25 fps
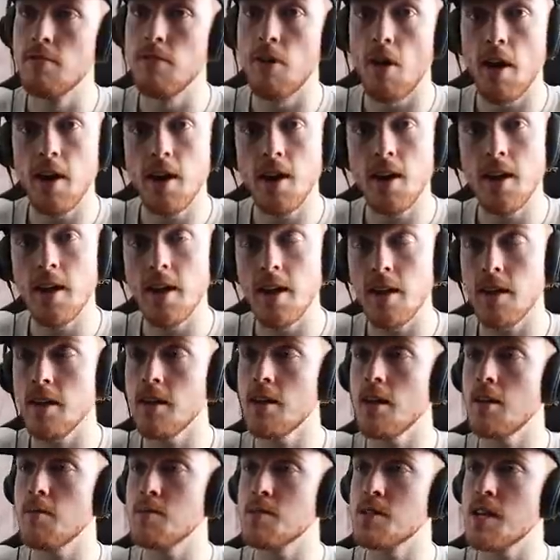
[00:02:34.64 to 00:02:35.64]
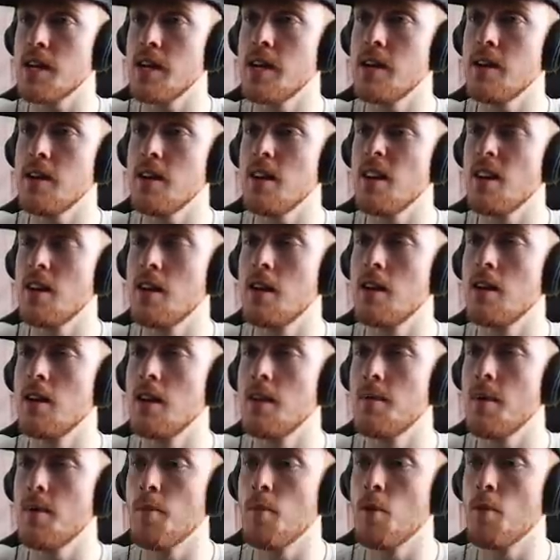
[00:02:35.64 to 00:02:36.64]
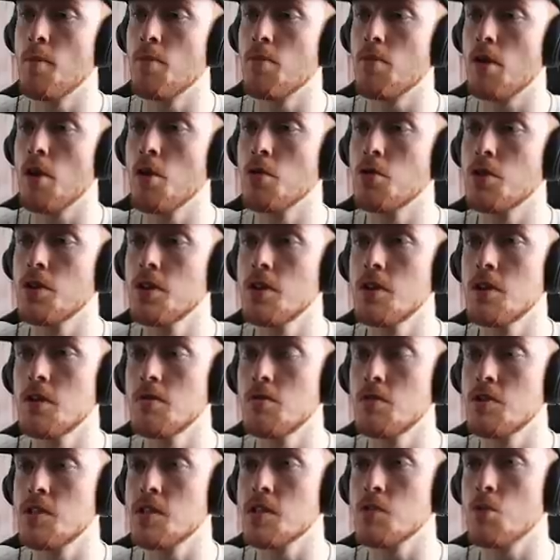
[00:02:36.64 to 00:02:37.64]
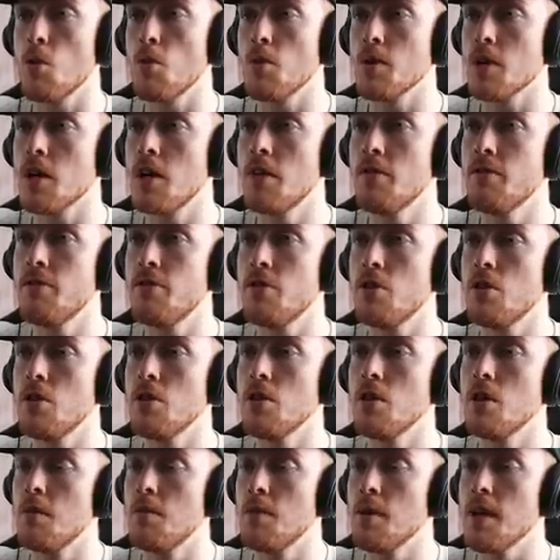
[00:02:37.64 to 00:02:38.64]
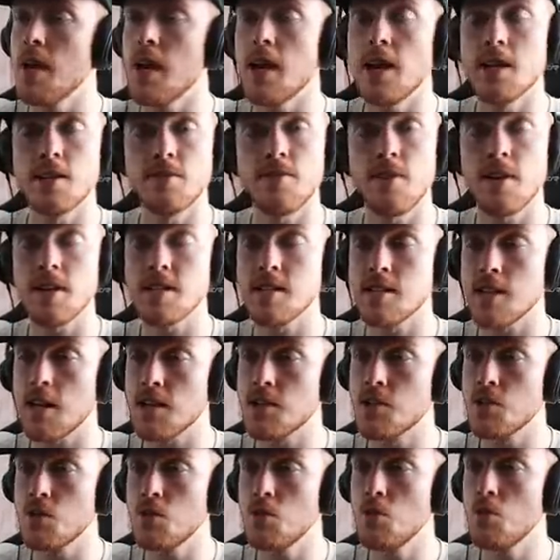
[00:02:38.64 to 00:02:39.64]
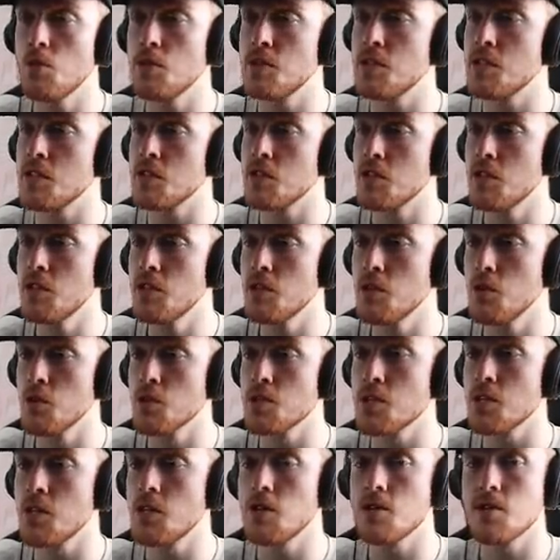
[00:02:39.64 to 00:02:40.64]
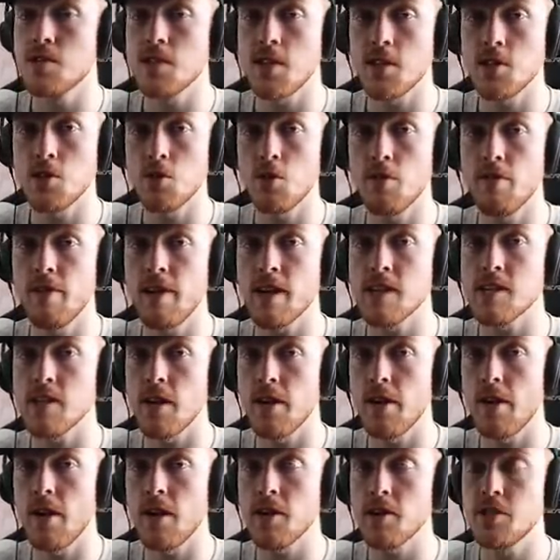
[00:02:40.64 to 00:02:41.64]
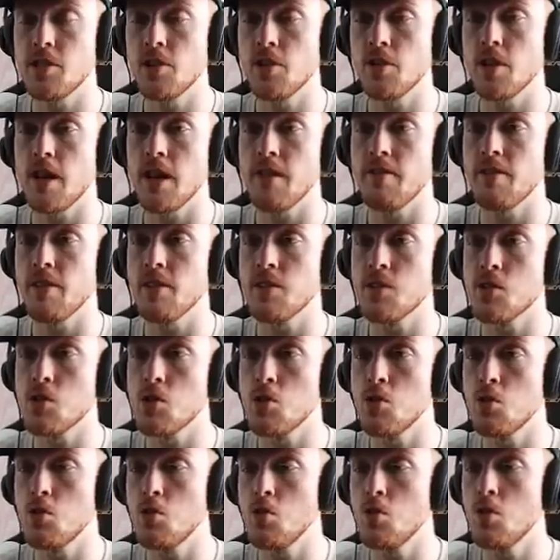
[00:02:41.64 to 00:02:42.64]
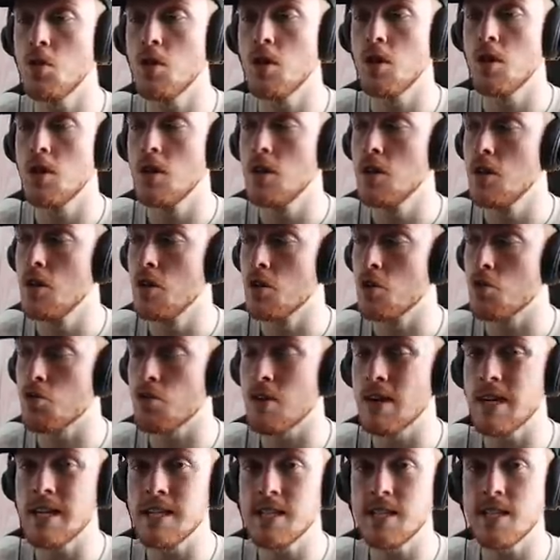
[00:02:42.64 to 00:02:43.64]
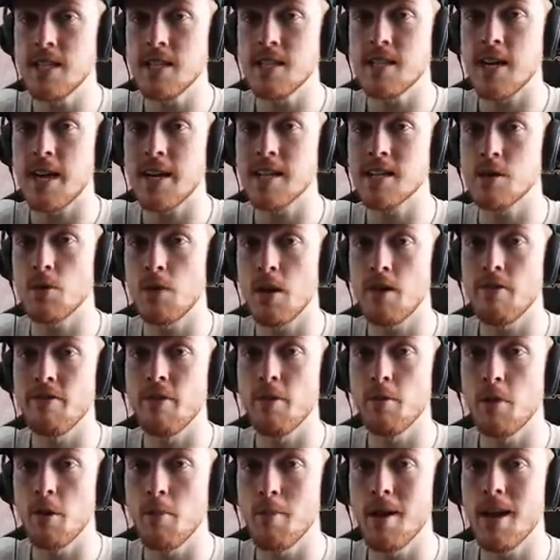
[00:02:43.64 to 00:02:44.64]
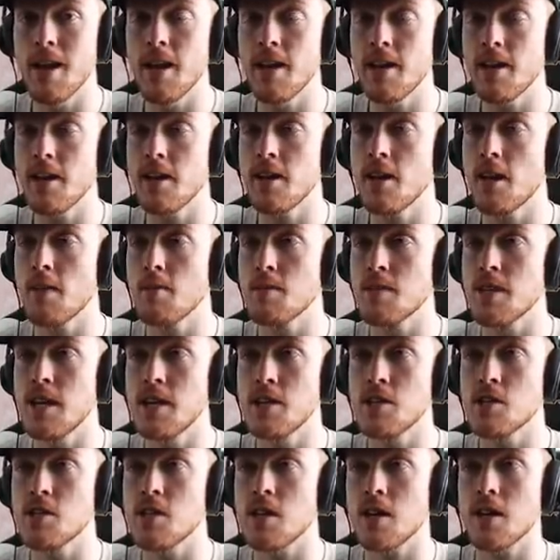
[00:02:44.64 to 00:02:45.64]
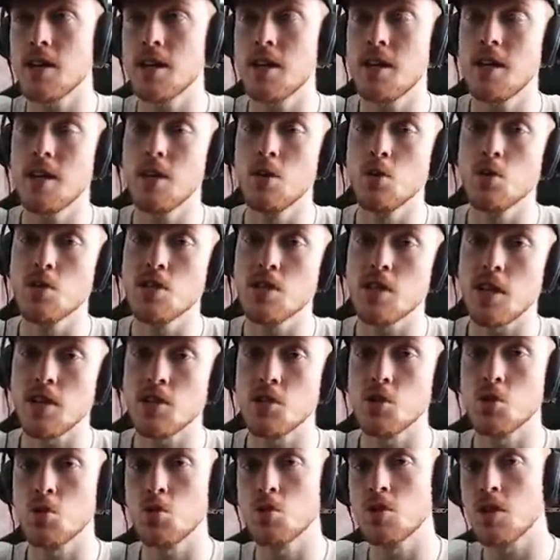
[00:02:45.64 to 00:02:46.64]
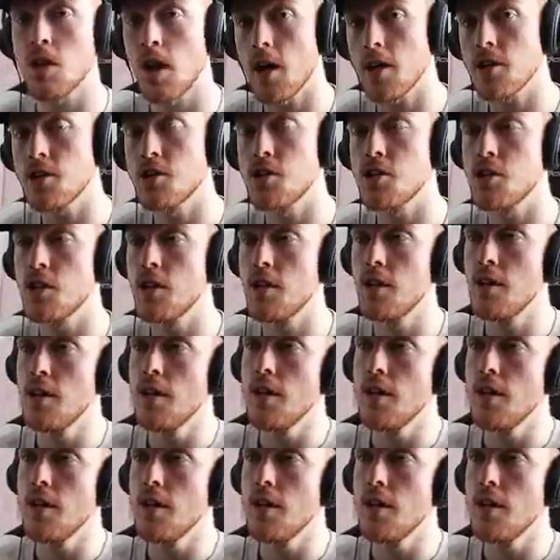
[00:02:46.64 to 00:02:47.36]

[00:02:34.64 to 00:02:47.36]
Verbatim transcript: finally, you know what I'm saying? A little bit more broken, which is what we're going for. But yeah, it's very subtle, which is good also. Subtle effects are nice. You don't want anything too crazy that takes away from your melody, you know what I'm saying? Just like a little subtle touch.